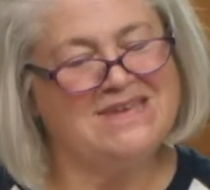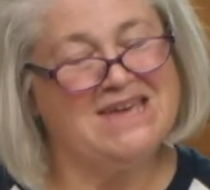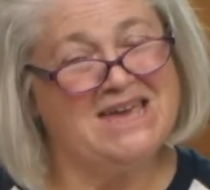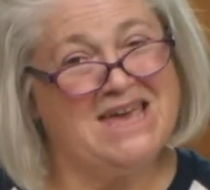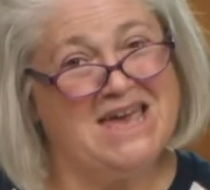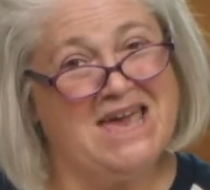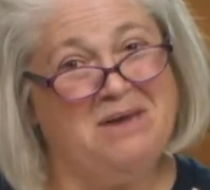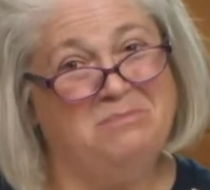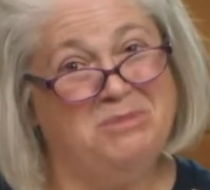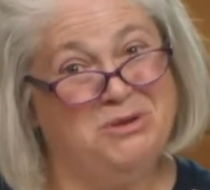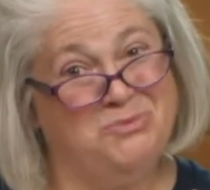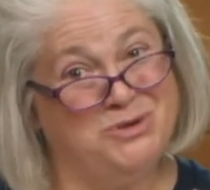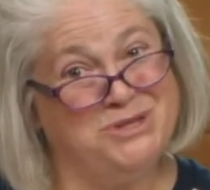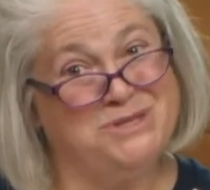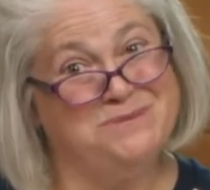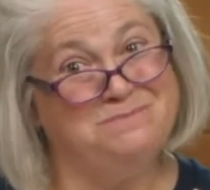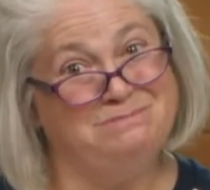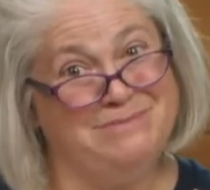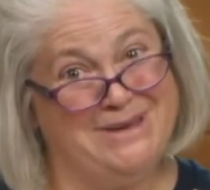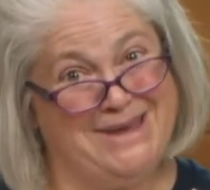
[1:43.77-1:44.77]
Haman was
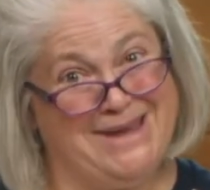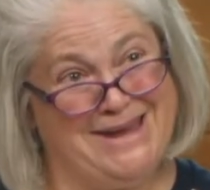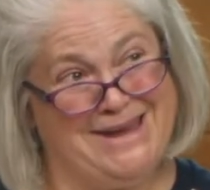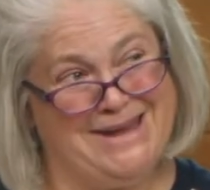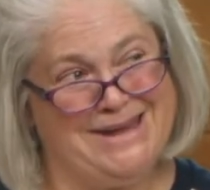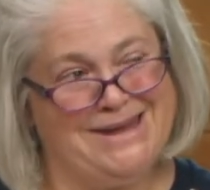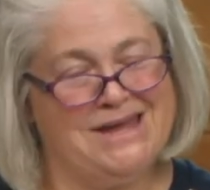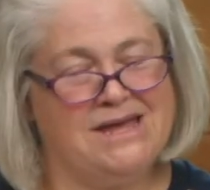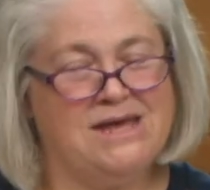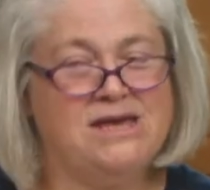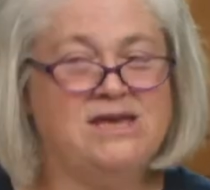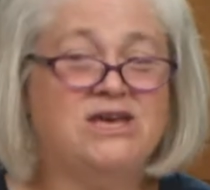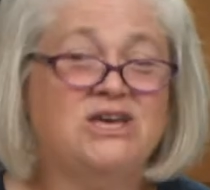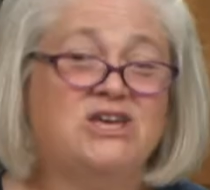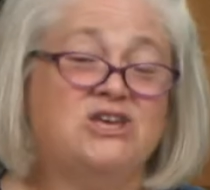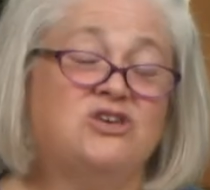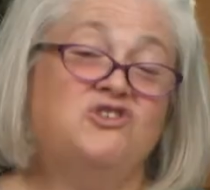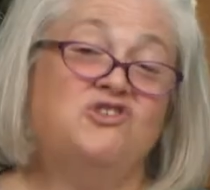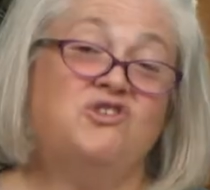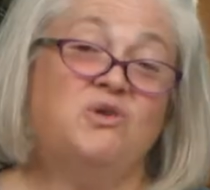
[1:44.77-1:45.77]
mean.
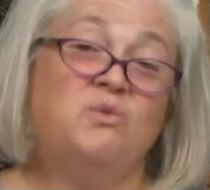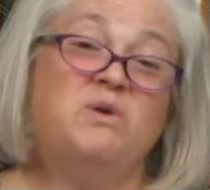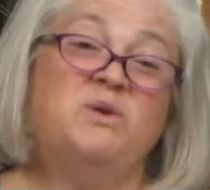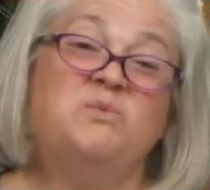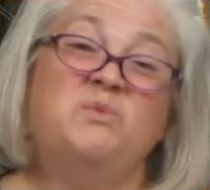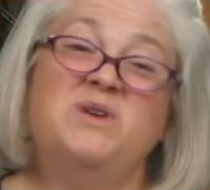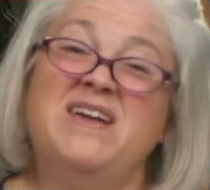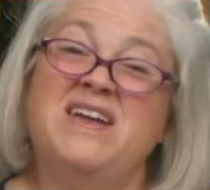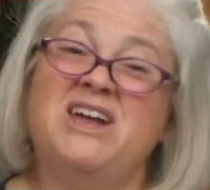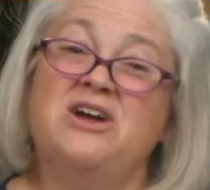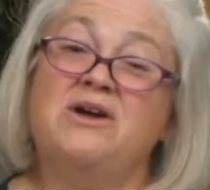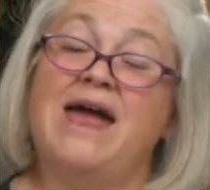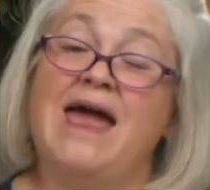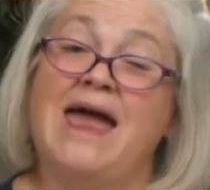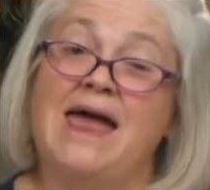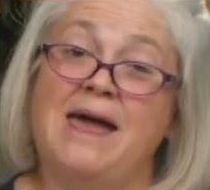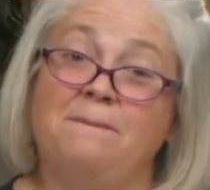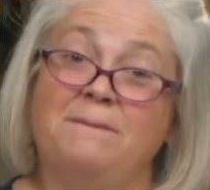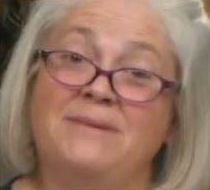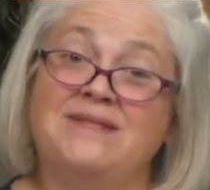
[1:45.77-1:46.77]
So when we hear
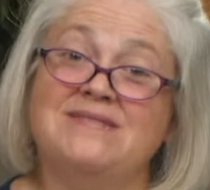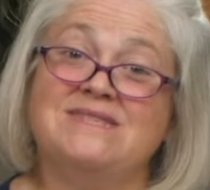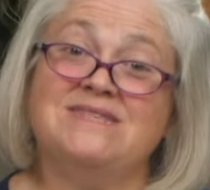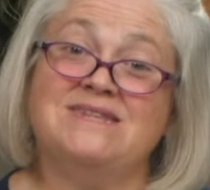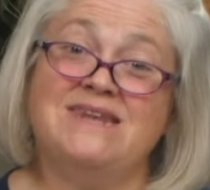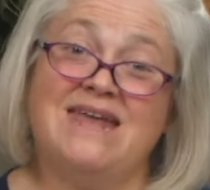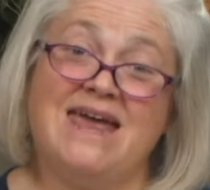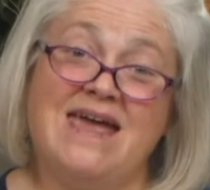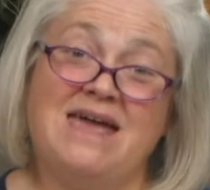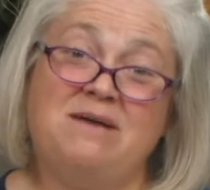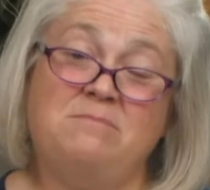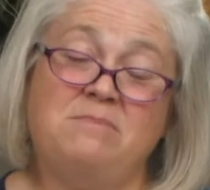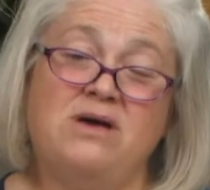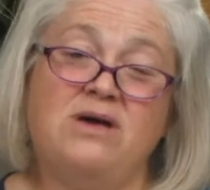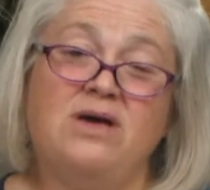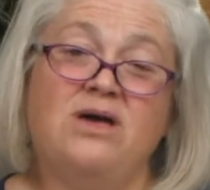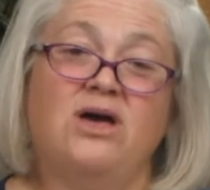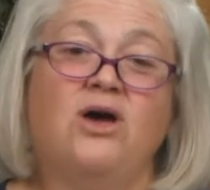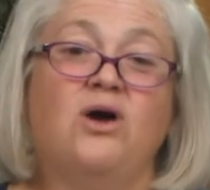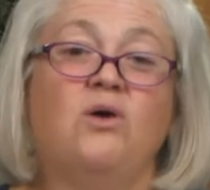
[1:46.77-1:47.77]
Haman's name,
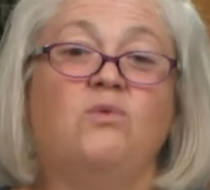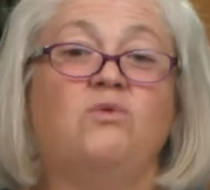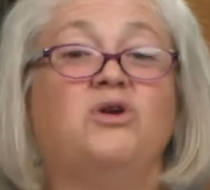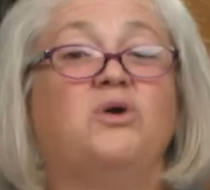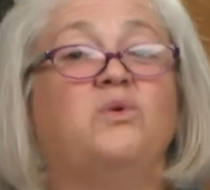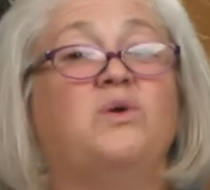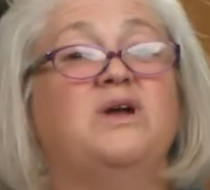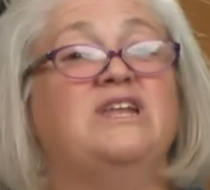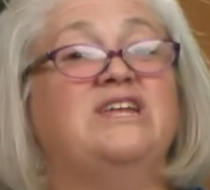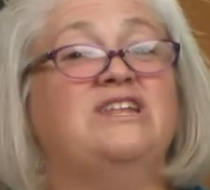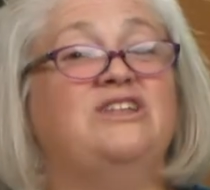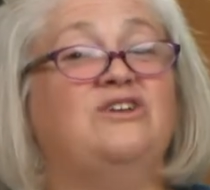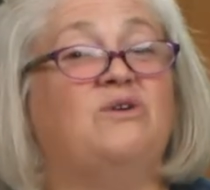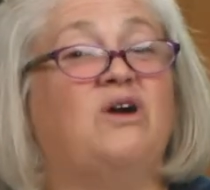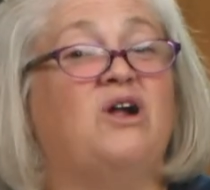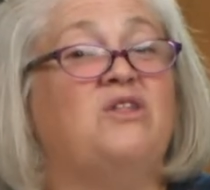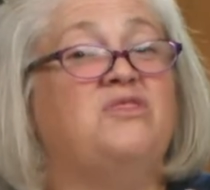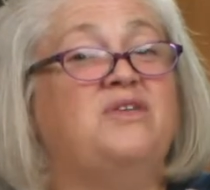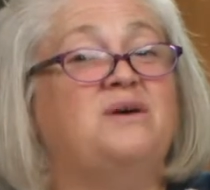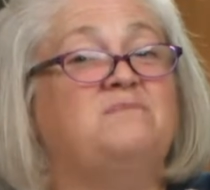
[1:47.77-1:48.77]
we're going to do our
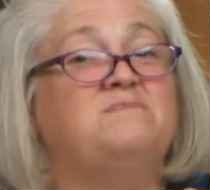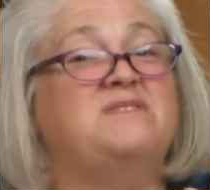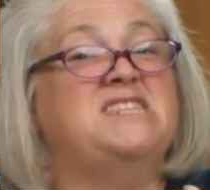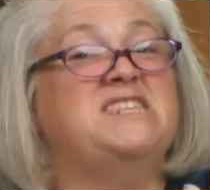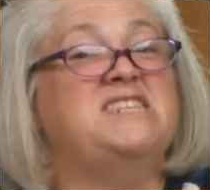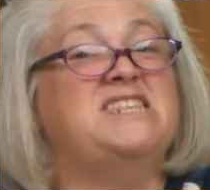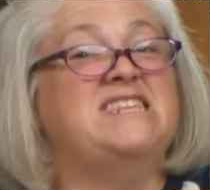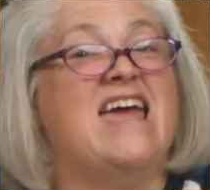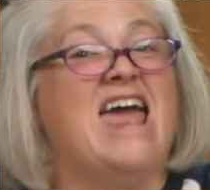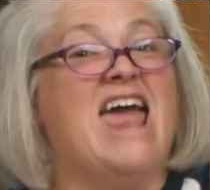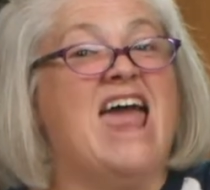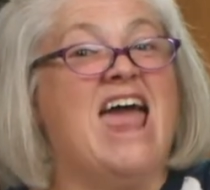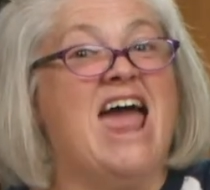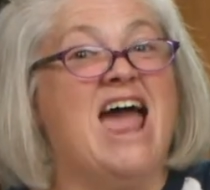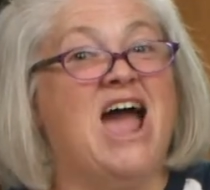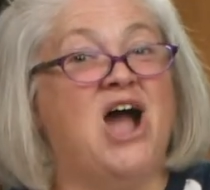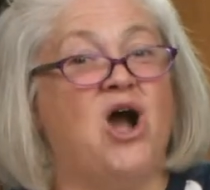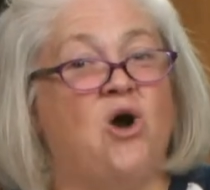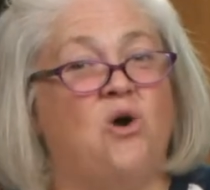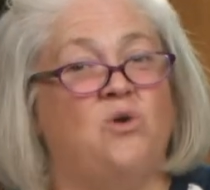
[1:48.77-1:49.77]
thumbs
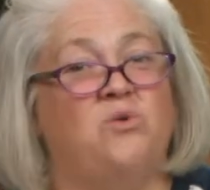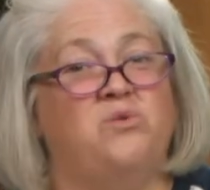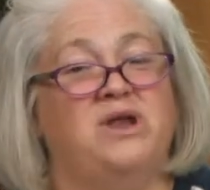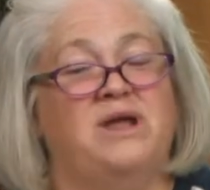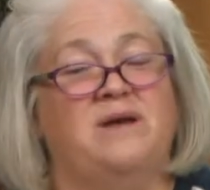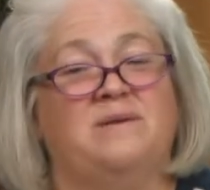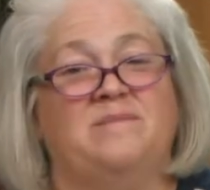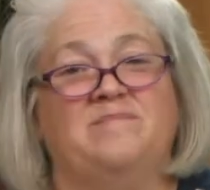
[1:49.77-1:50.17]
down.